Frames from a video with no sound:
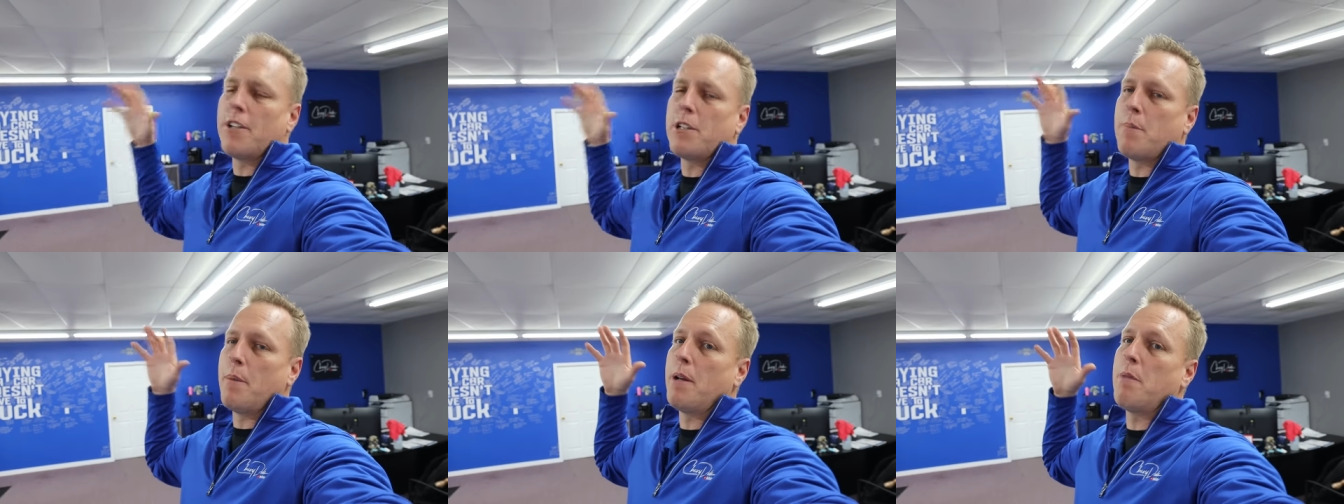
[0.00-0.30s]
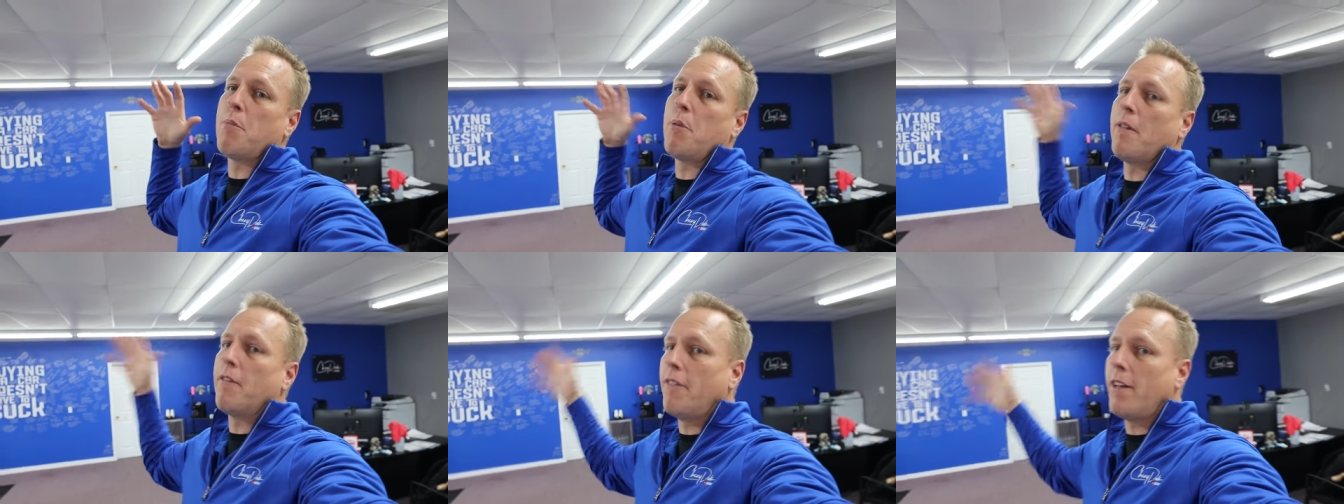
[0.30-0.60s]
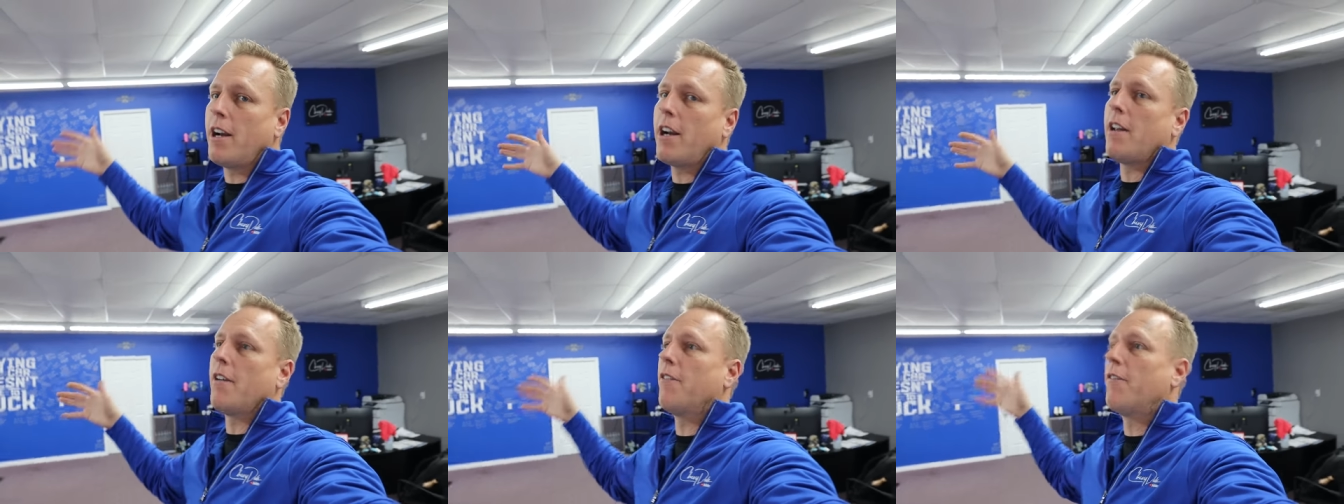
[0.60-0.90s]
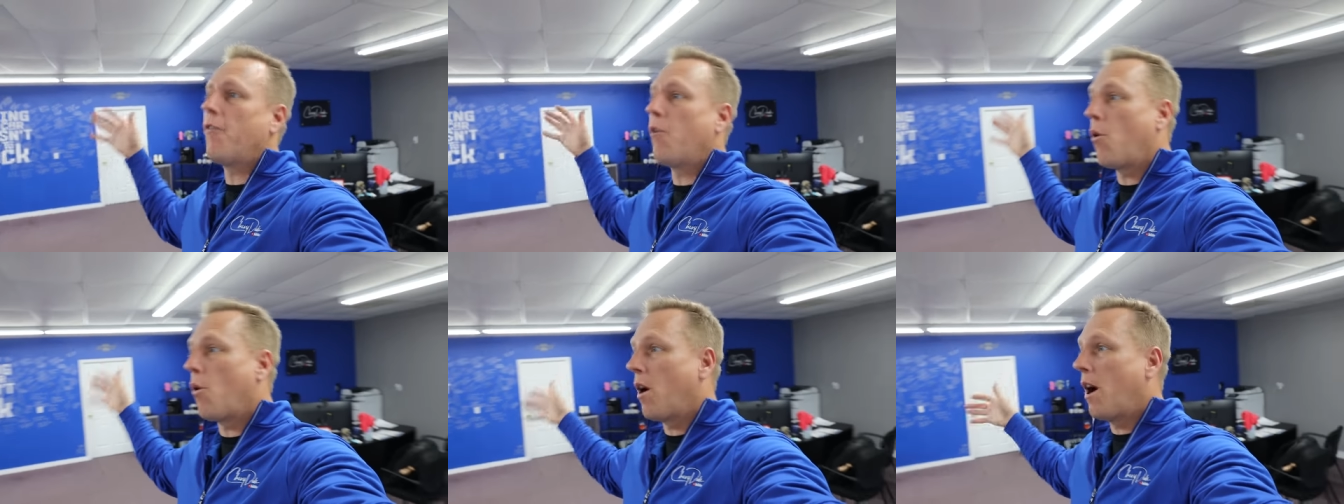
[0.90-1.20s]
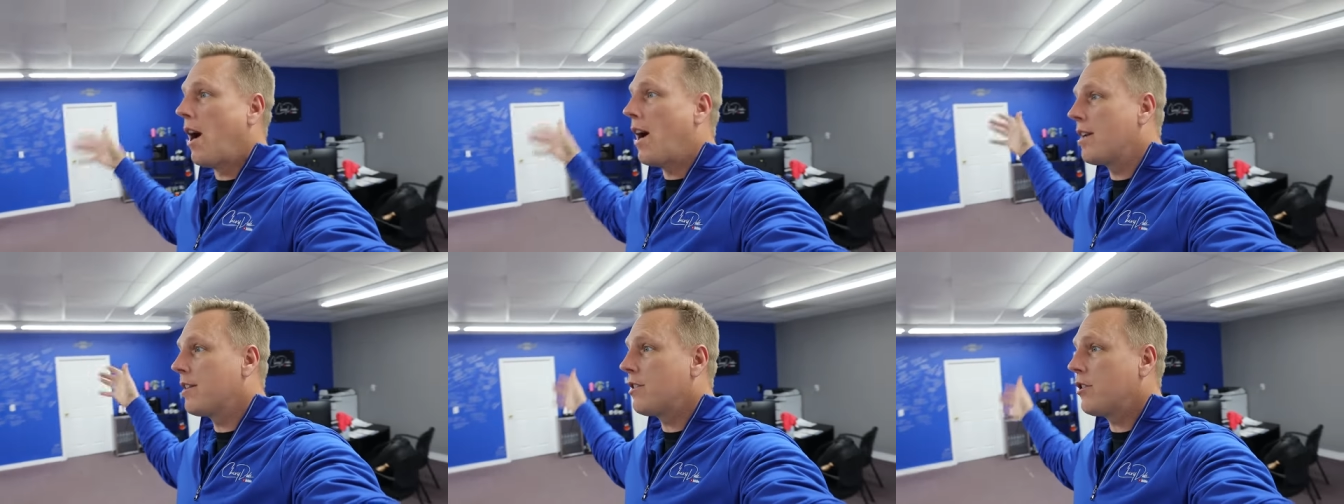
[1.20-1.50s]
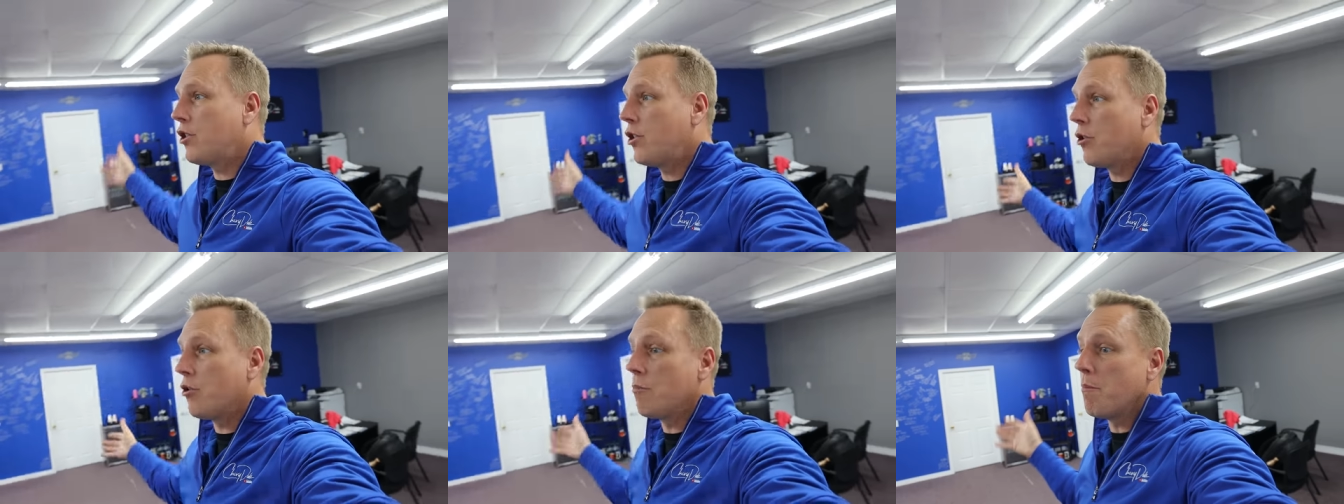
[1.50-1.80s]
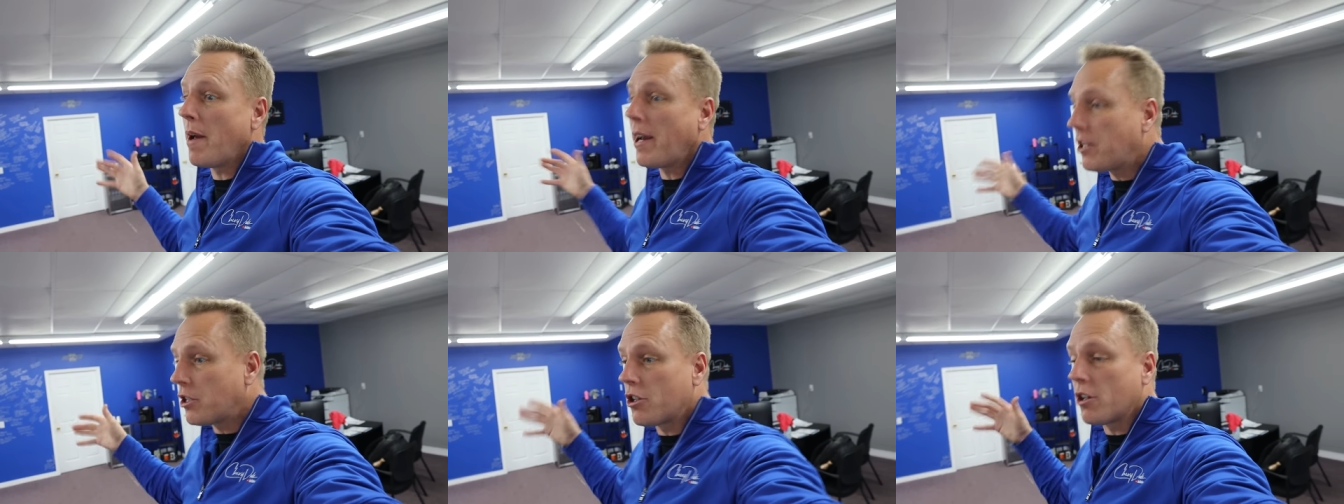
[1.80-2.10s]
has been preventative for us to
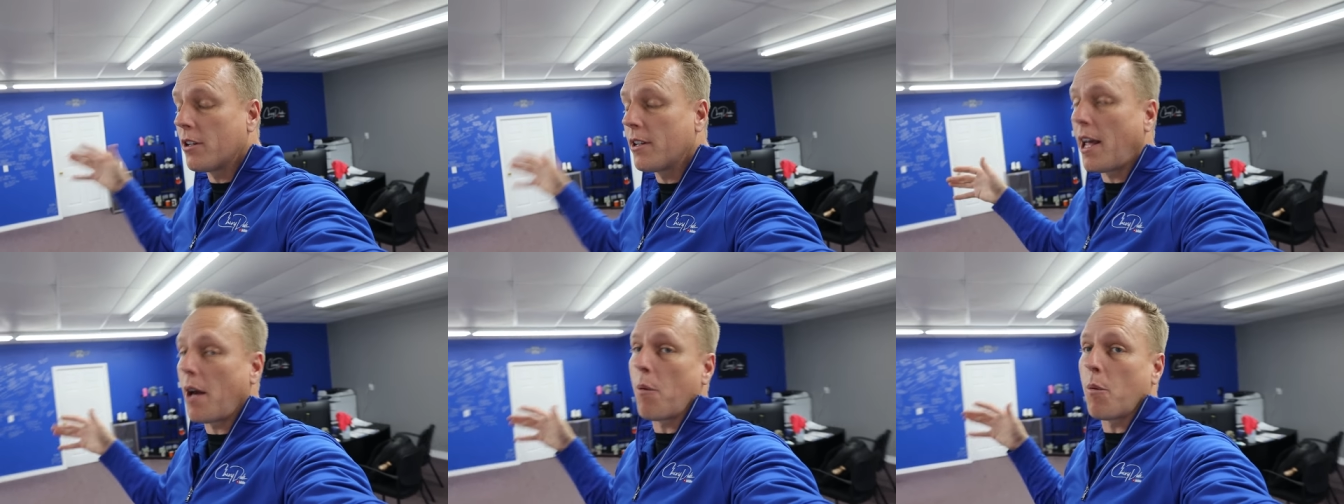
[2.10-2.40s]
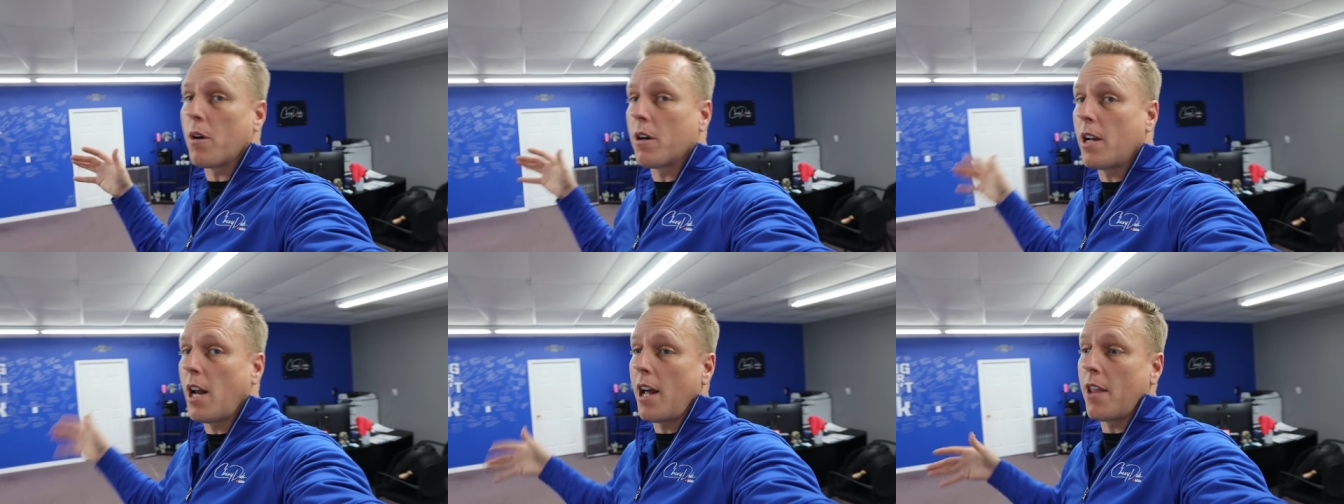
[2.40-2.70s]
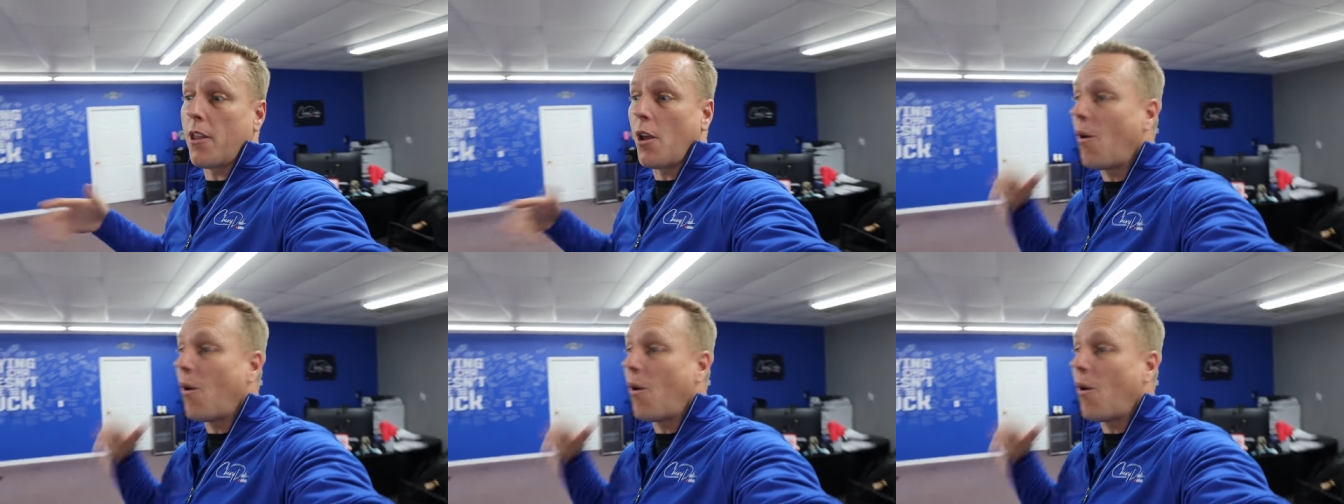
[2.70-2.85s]
make sure that we're done.